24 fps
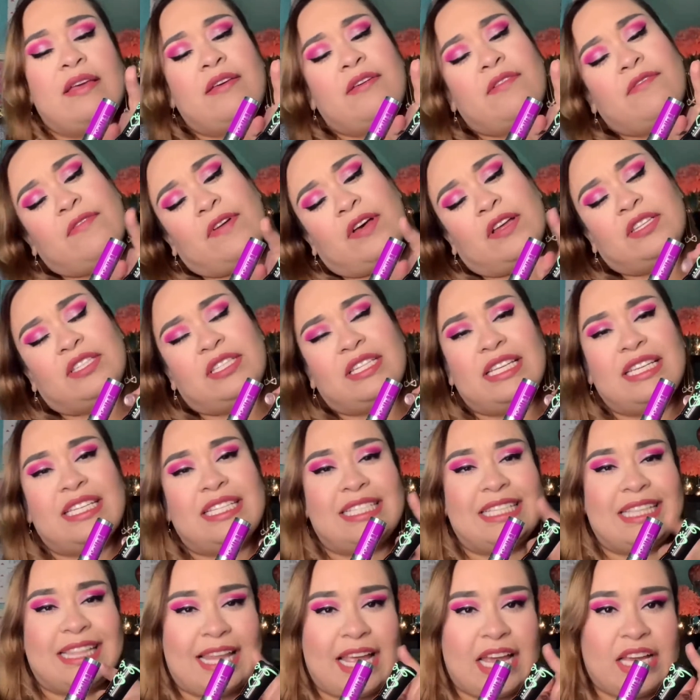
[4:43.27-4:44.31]
Falsies
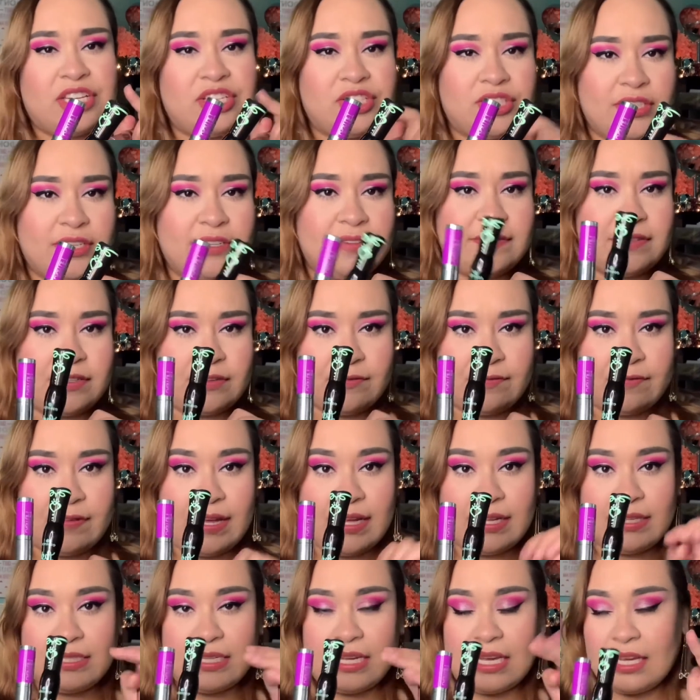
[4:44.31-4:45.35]
Lash Lift
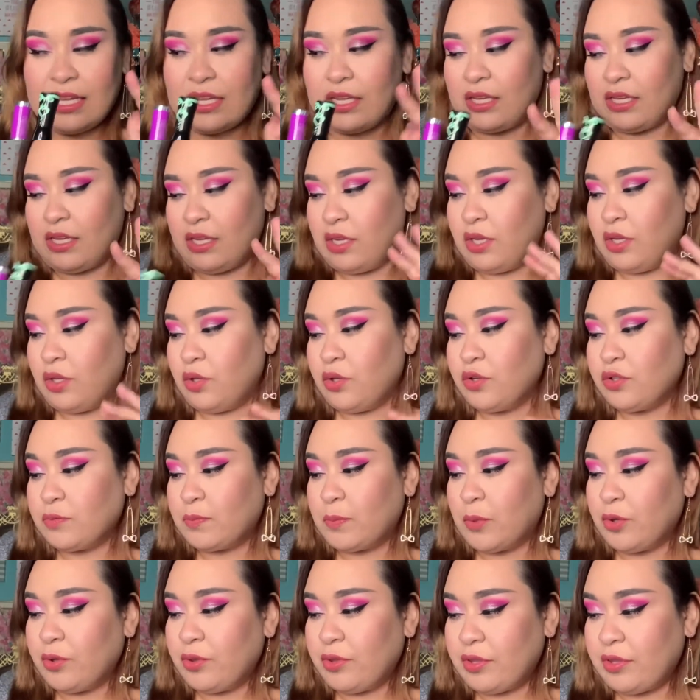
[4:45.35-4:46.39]
Effect. I use
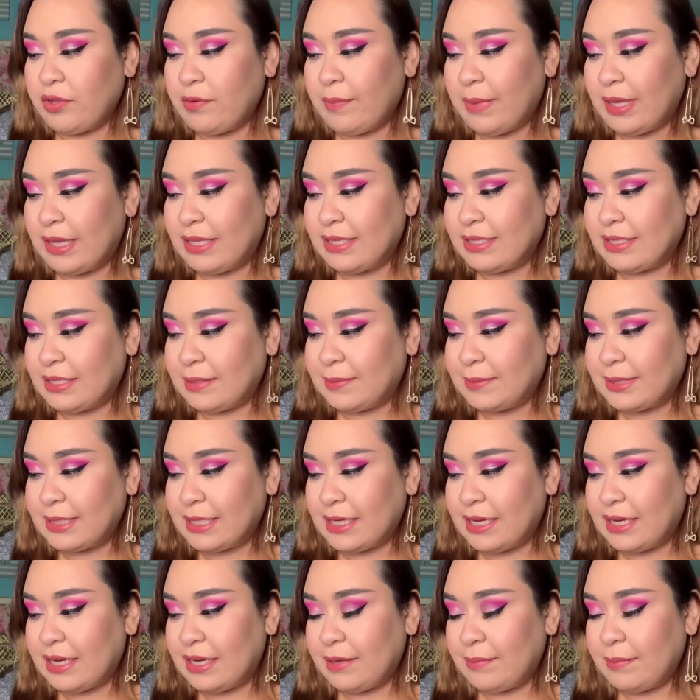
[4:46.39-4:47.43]
both of them at the same
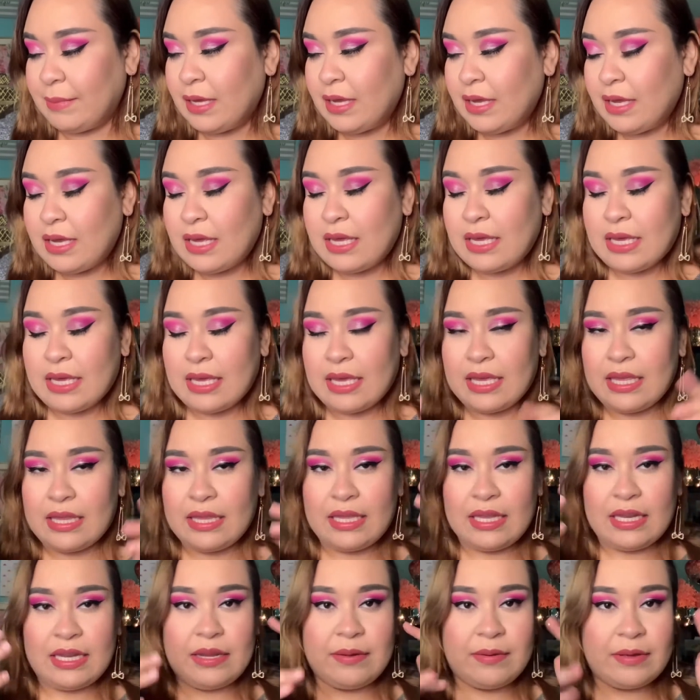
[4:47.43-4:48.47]
time. And
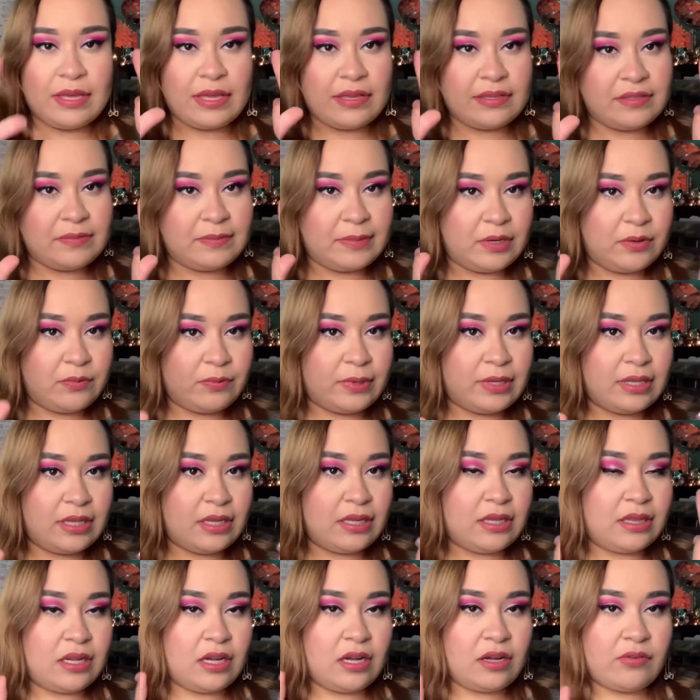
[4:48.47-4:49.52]
then it gives me really
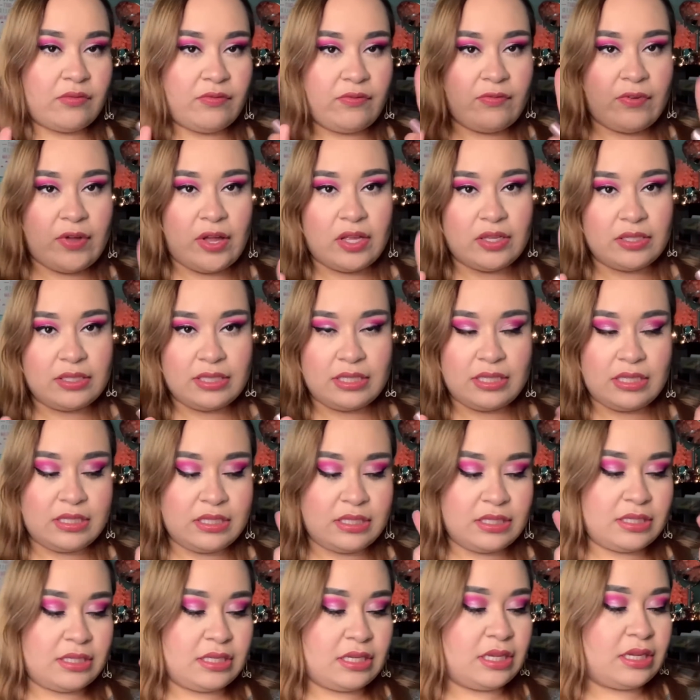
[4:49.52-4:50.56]
long
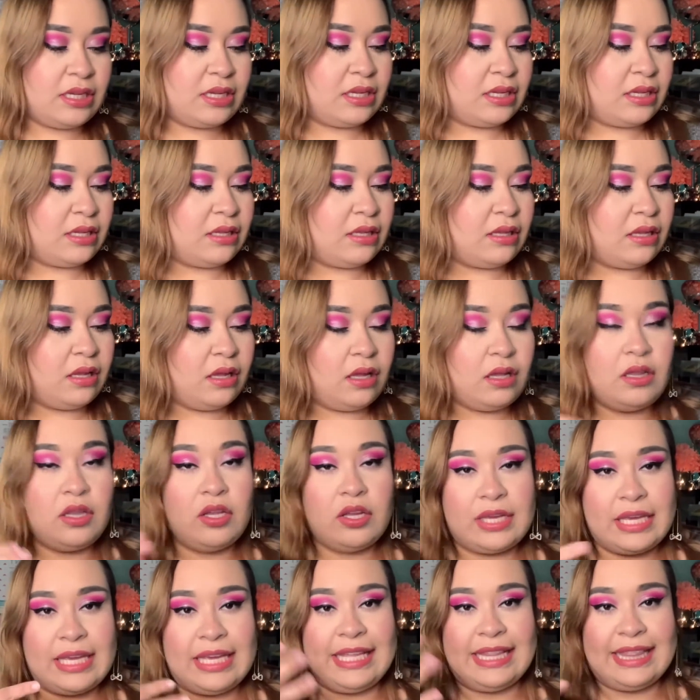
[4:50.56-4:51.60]
falsies
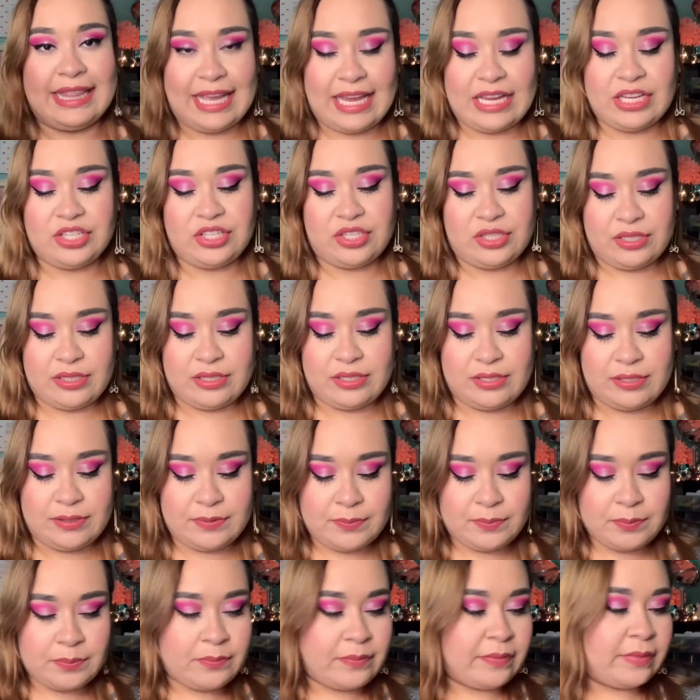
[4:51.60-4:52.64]
looking lashes.
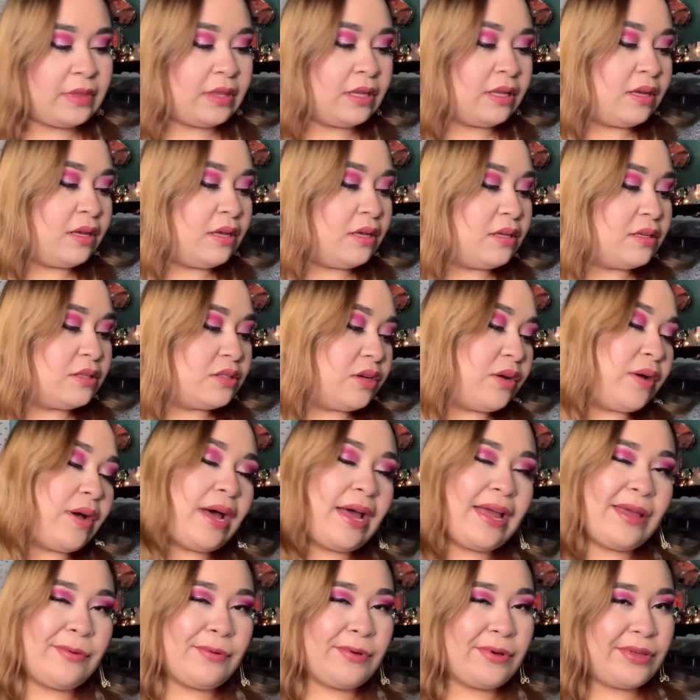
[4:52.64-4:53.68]
So
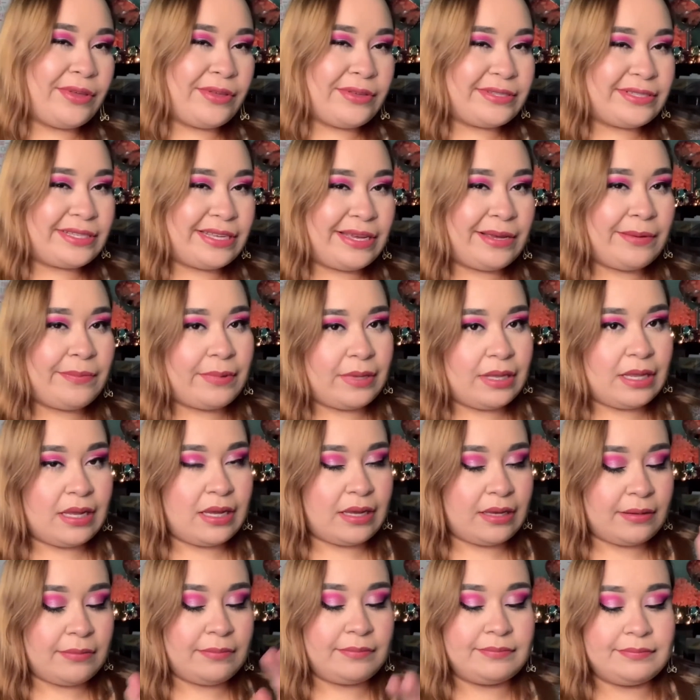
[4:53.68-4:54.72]
I will use it, but
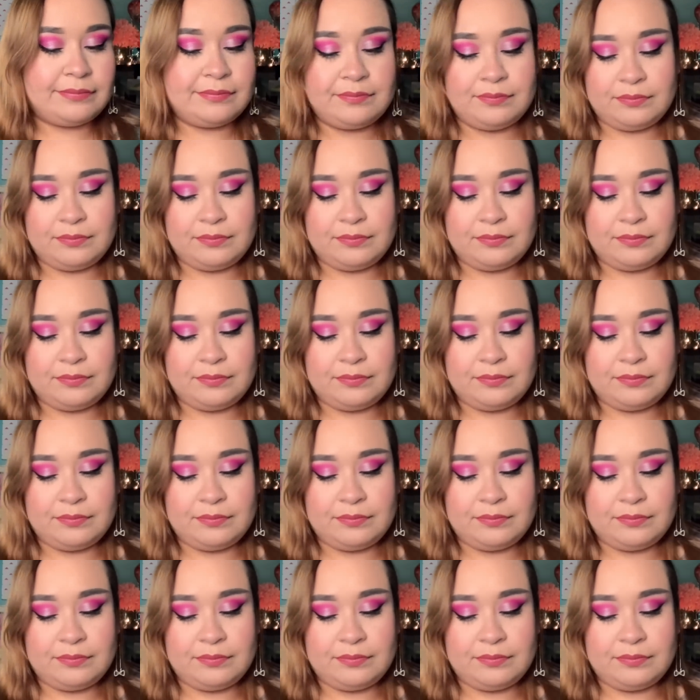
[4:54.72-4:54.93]
like, mm.